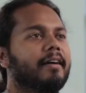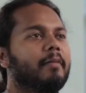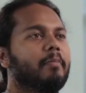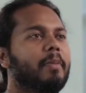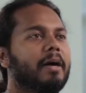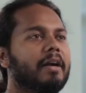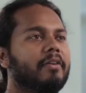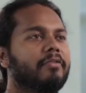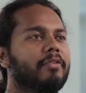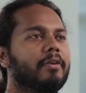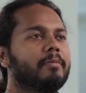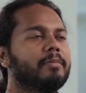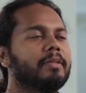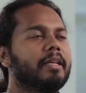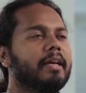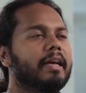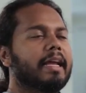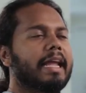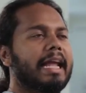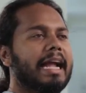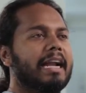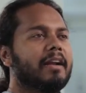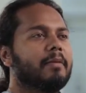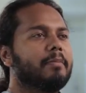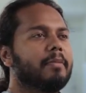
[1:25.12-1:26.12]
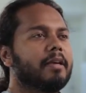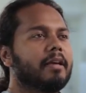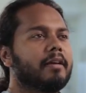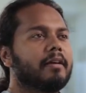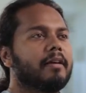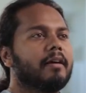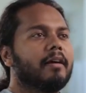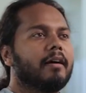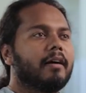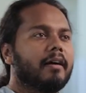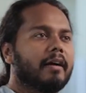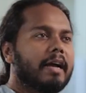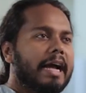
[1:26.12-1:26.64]
Apart from the academic
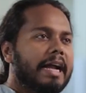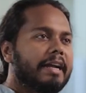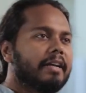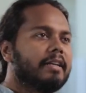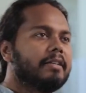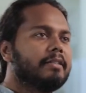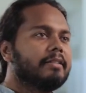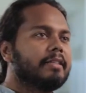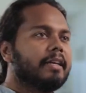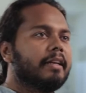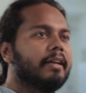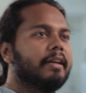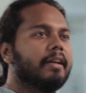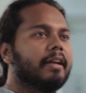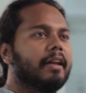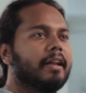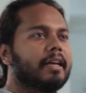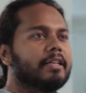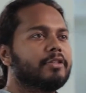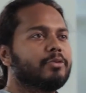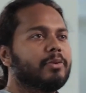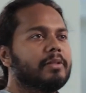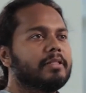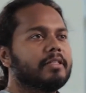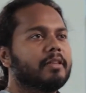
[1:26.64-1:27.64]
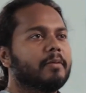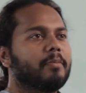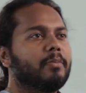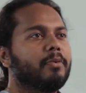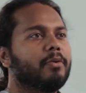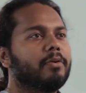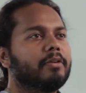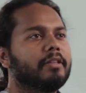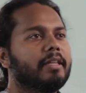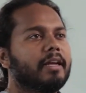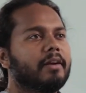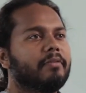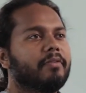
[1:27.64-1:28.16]
uh, guidance and intellectual
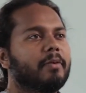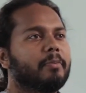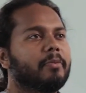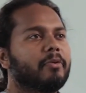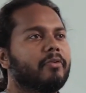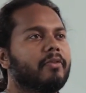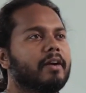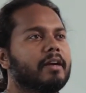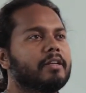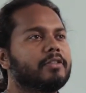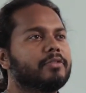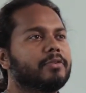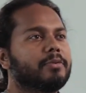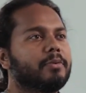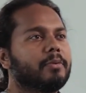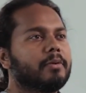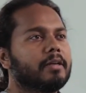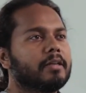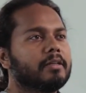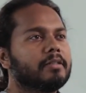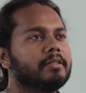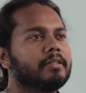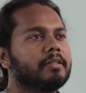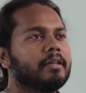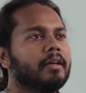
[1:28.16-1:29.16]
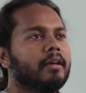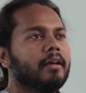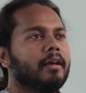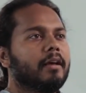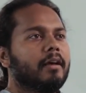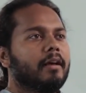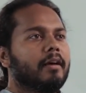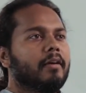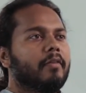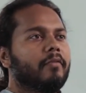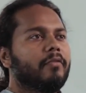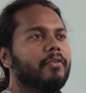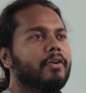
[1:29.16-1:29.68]
support that we provide students,
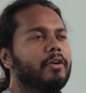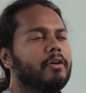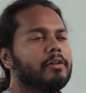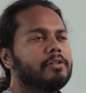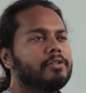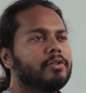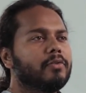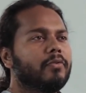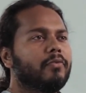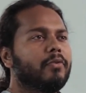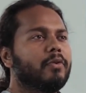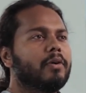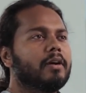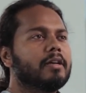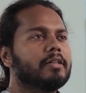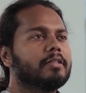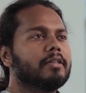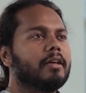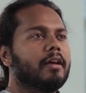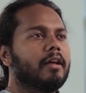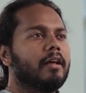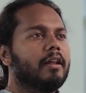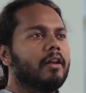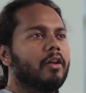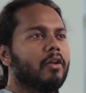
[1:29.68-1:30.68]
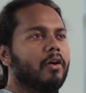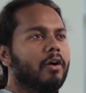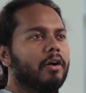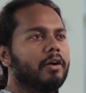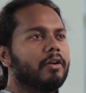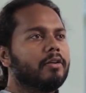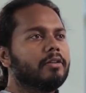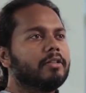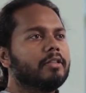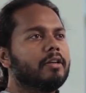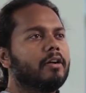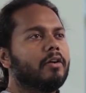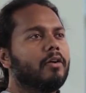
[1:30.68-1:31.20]
we also focus a lot
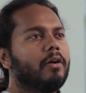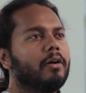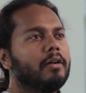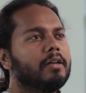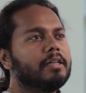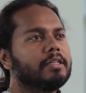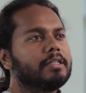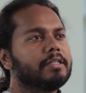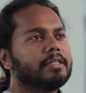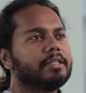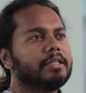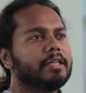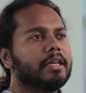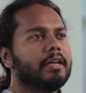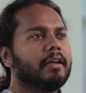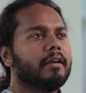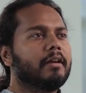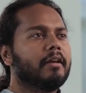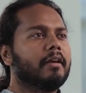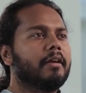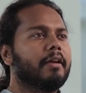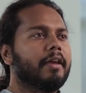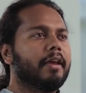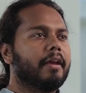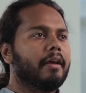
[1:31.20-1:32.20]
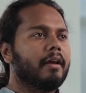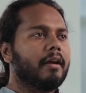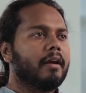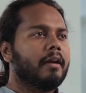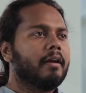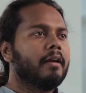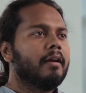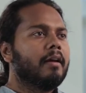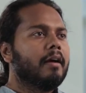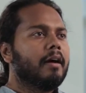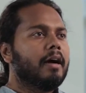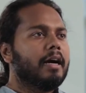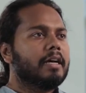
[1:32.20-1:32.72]
on the holistic care
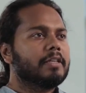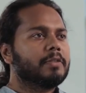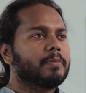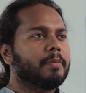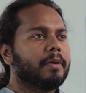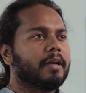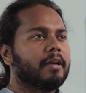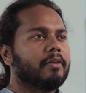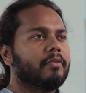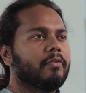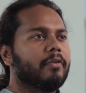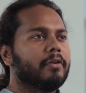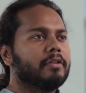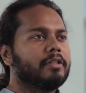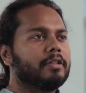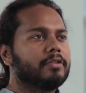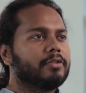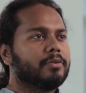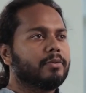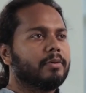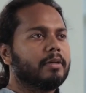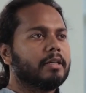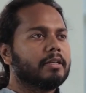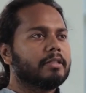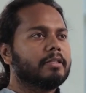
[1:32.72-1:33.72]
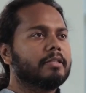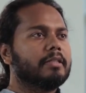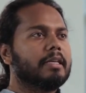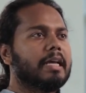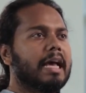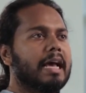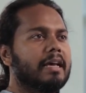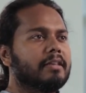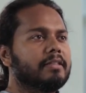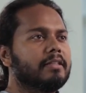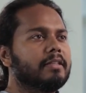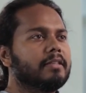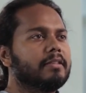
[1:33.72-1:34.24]
aspect for the students.
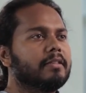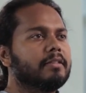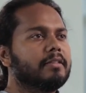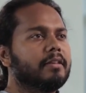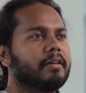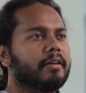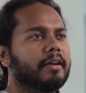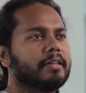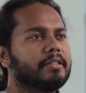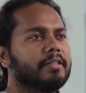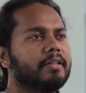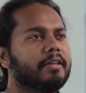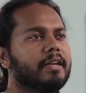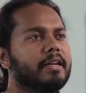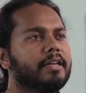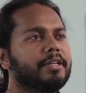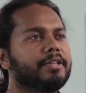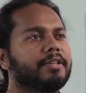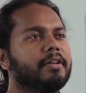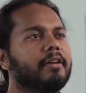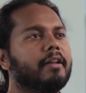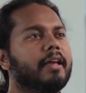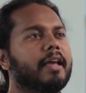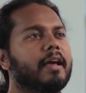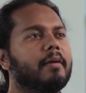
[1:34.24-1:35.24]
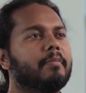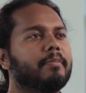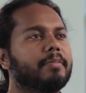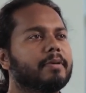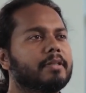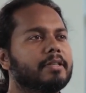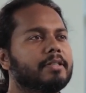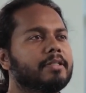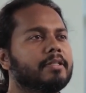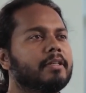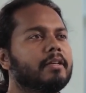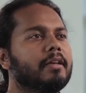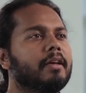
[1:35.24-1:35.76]
As this is a residential
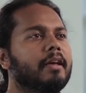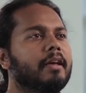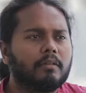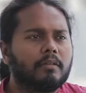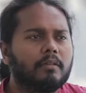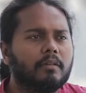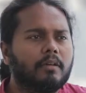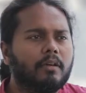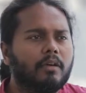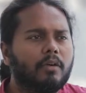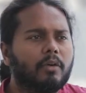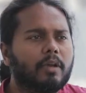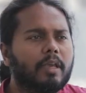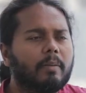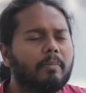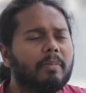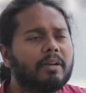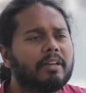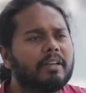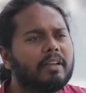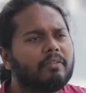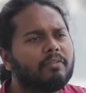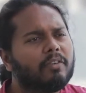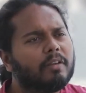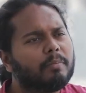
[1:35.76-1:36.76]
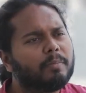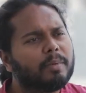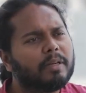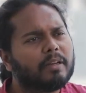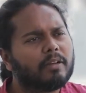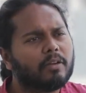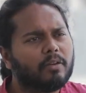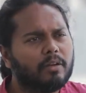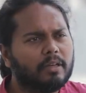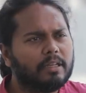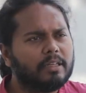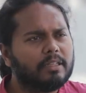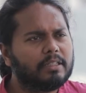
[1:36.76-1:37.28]
campus, we need to not only
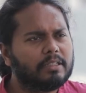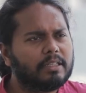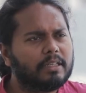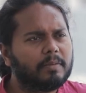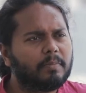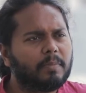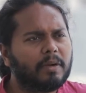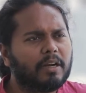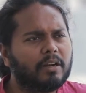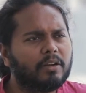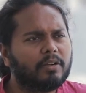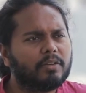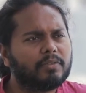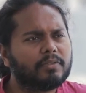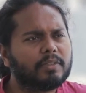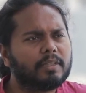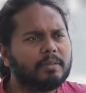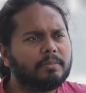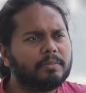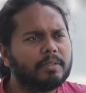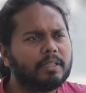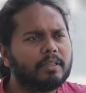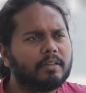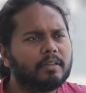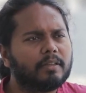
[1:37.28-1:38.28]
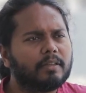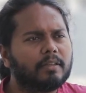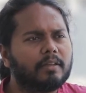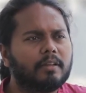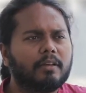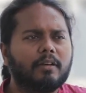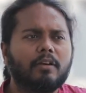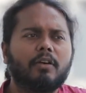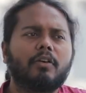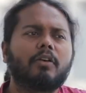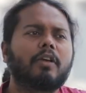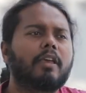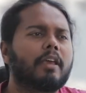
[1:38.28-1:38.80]
support them intellectually but also
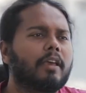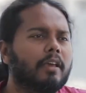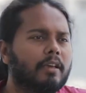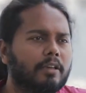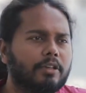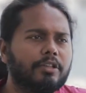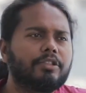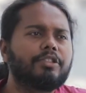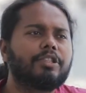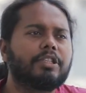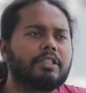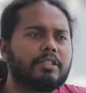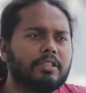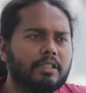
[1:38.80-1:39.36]
emotionally,